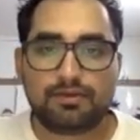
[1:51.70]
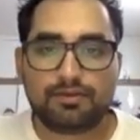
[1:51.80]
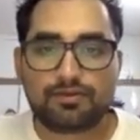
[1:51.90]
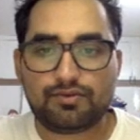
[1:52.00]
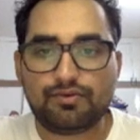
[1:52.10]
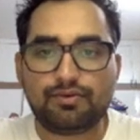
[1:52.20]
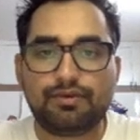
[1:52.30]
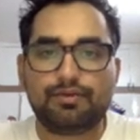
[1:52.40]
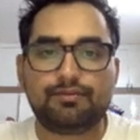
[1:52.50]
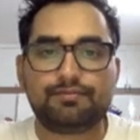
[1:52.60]
so
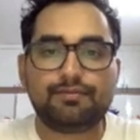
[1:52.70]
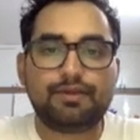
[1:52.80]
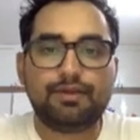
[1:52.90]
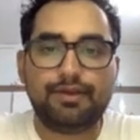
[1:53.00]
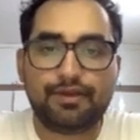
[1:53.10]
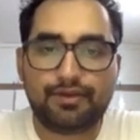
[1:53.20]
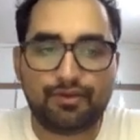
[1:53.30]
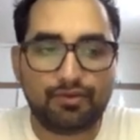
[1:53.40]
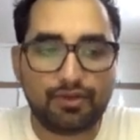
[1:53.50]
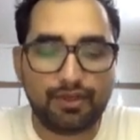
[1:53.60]
here
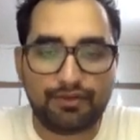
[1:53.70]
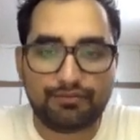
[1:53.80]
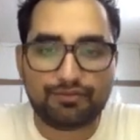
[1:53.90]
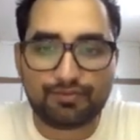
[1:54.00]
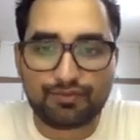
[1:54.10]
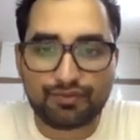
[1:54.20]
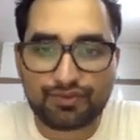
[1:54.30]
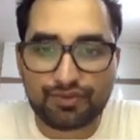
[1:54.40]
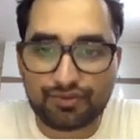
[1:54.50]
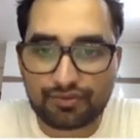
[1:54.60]
you have to
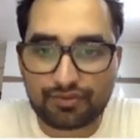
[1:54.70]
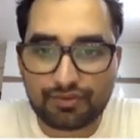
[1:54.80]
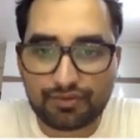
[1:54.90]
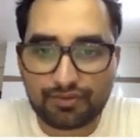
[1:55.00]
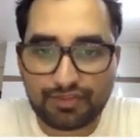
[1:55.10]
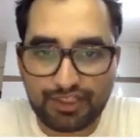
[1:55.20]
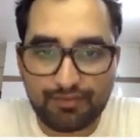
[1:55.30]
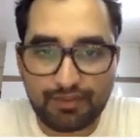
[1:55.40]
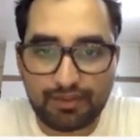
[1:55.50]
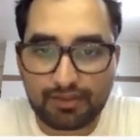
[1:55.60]
put your
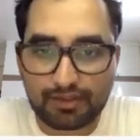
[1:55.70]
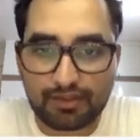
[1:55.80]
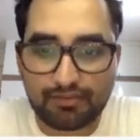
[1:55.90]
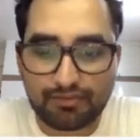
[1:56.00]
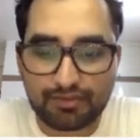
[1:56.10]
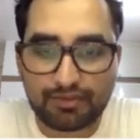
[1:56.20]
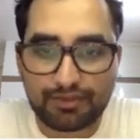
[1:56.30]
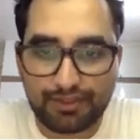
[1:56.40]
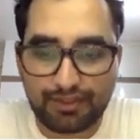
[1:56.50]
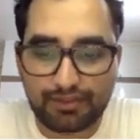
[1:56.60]
gmail account
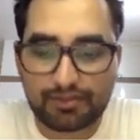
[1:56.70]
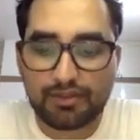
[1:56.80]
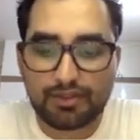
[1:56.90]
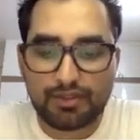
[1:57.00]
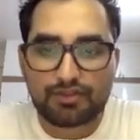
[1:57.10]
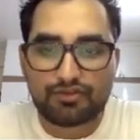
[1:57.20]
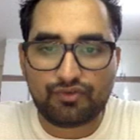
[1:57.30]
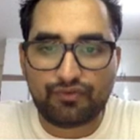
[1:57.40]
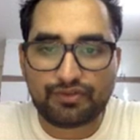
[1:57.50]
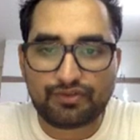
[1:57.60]
details
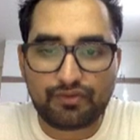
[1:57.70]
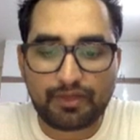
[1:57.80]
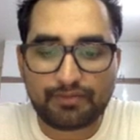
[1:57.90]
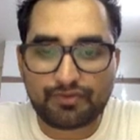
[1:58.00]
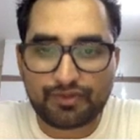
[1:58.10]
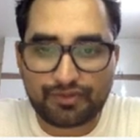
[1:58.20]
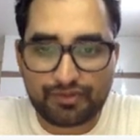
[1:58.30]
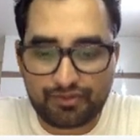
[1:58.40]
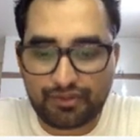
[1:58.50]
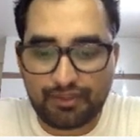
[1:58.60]
so first you have to
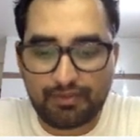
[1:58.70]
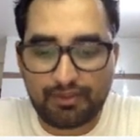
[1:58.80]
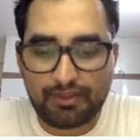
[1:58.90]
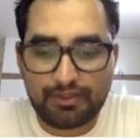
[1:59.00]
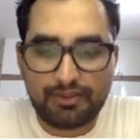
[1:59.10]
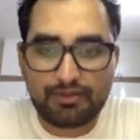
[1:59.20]
enter your email id